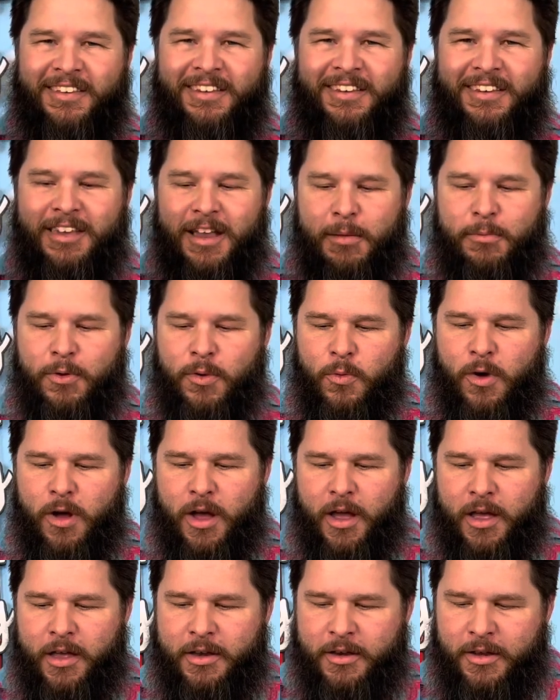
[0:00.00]
Number
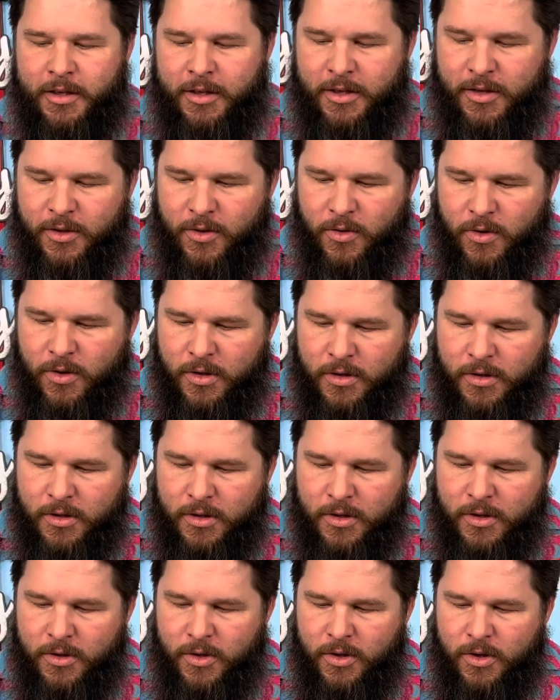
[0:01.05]
1,
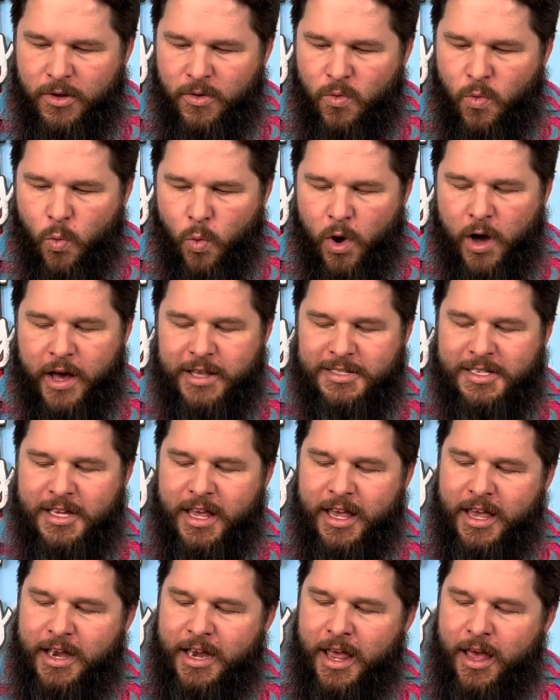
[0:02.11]
was
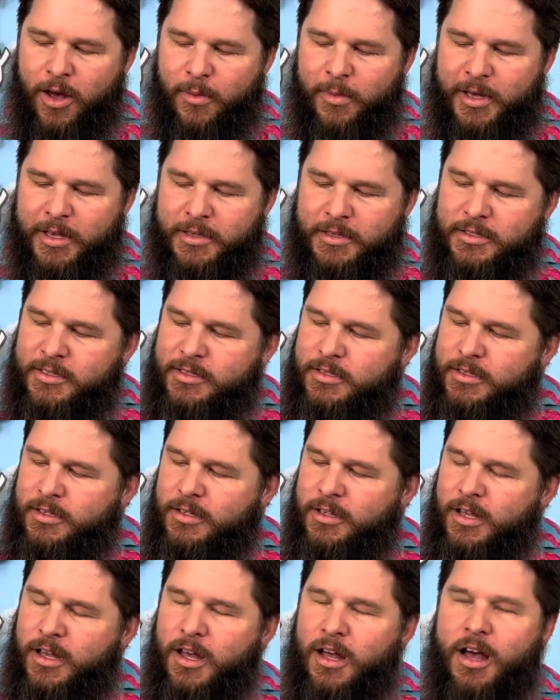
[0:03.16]
it Hellman's?
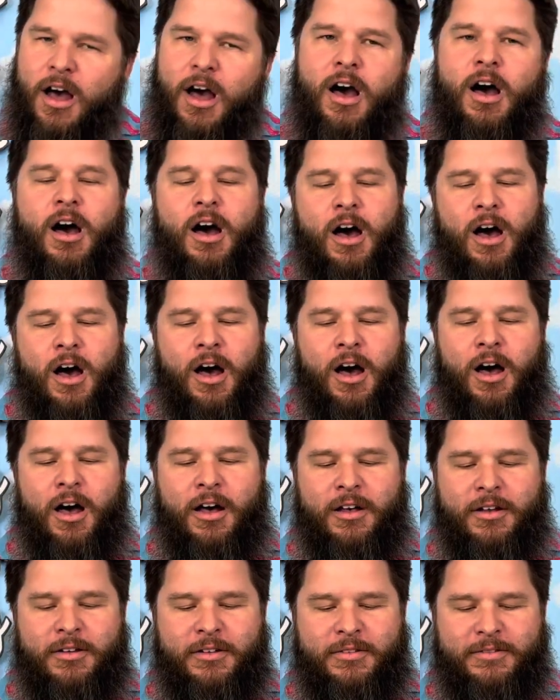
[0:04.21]

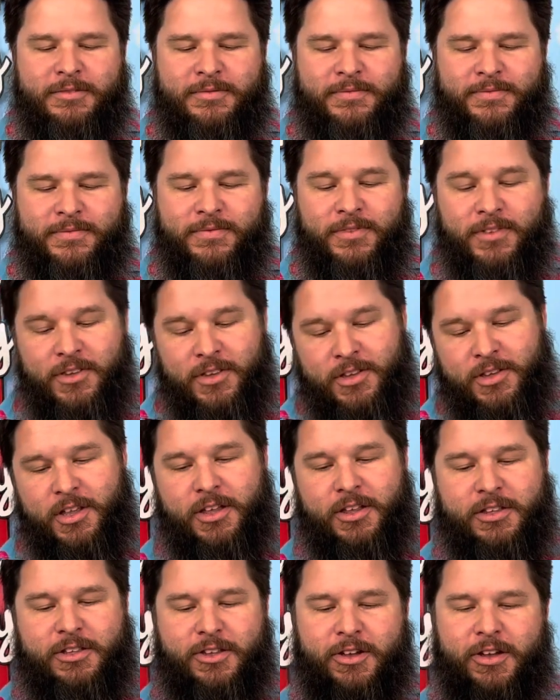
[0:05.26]
Ah!
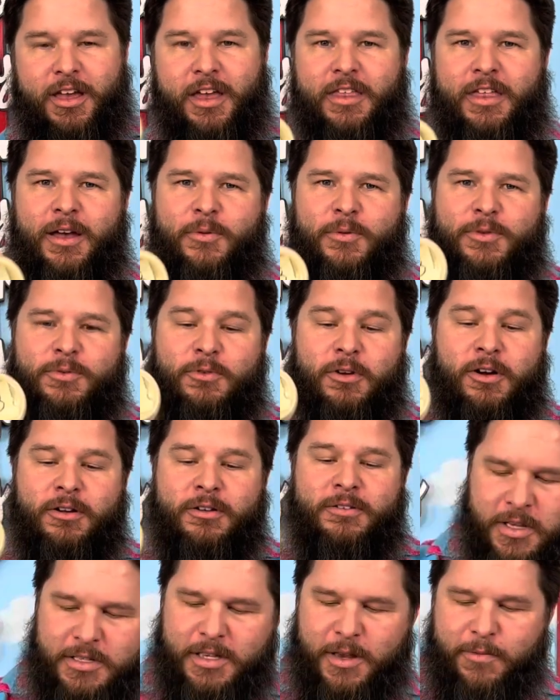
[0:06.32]
So I got that one
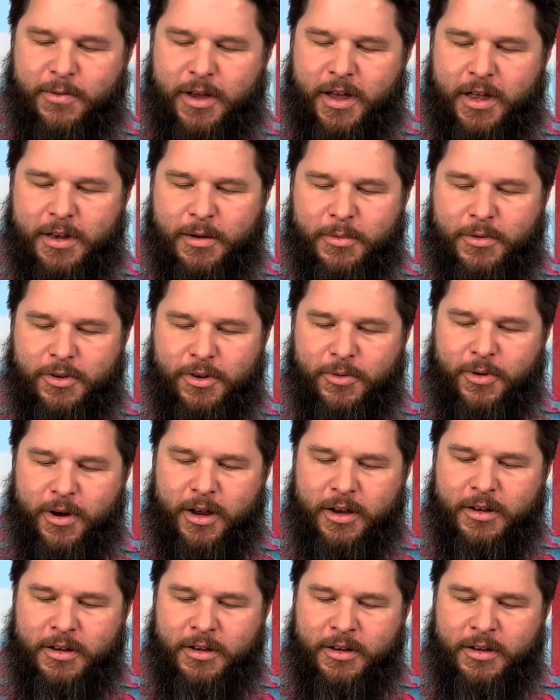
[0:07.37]
wrong. Let's see if I got number 2 right.